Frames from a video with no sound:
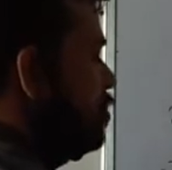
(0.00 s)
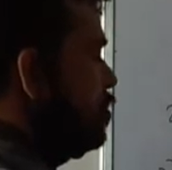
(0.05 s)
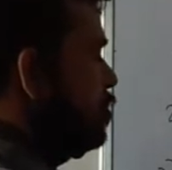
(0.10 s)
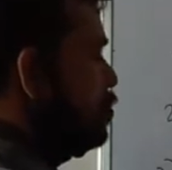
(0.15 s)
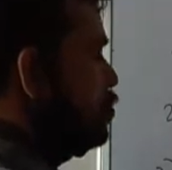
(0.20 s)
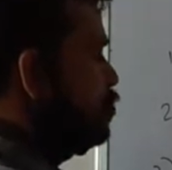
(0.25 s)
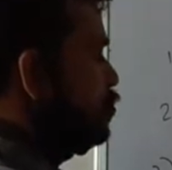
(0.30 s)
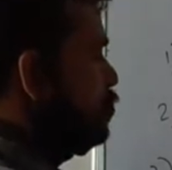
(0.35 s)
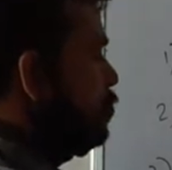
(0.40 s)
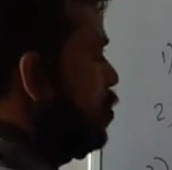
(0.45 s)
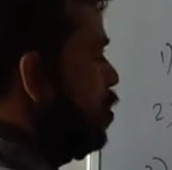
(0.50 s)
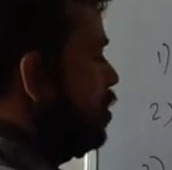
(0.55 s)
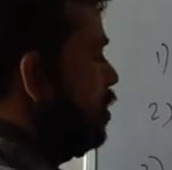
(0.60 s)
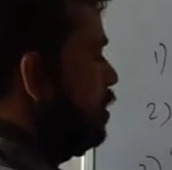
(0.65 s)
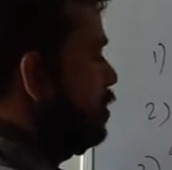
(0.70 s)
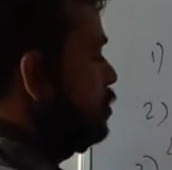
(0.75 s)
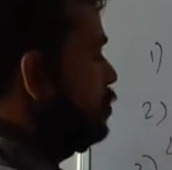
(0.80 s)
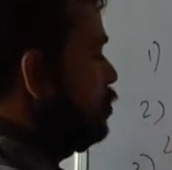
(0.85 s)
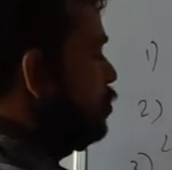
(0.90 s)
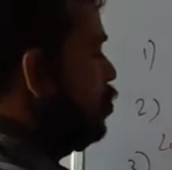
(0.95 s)

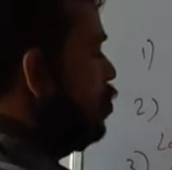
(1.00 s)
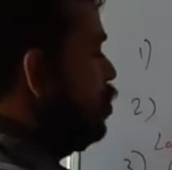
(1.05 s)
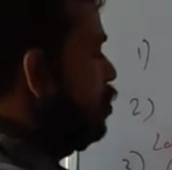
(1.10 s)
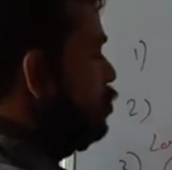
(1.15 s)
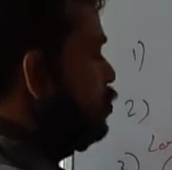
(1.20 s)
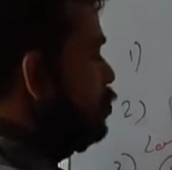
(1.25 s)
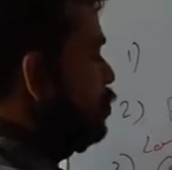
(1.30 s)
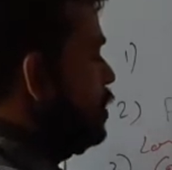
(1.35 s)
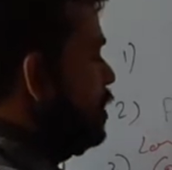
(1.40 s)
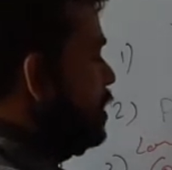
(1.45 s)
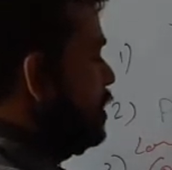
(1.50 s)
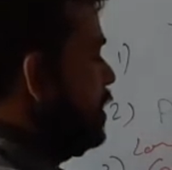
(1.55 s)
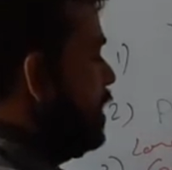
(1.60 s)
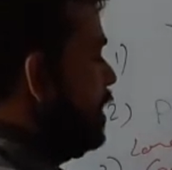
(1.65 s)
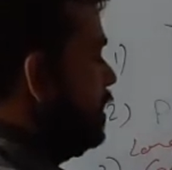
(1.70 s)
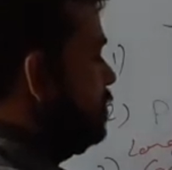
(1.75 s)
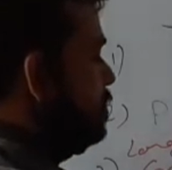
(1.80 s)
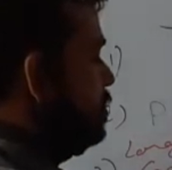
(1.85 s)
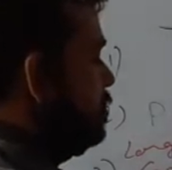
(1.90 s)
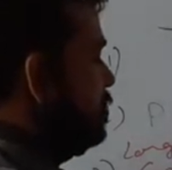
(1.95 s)
smallest conjugate
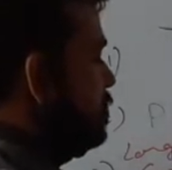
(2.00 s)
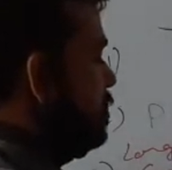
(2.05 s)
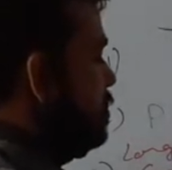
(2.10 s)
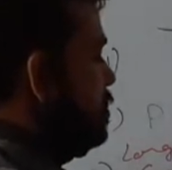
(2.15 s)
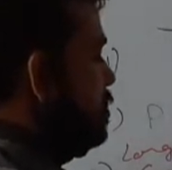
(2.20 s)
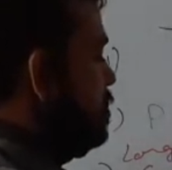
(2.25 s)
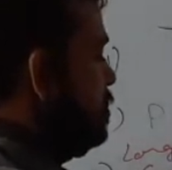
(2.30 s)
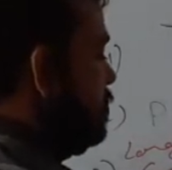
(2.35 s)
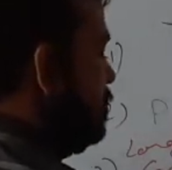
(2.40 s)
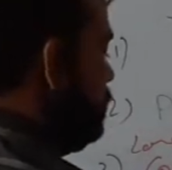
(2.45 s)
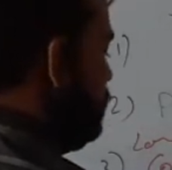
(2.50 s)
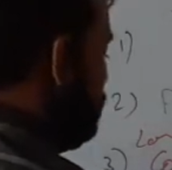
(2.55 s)
axis is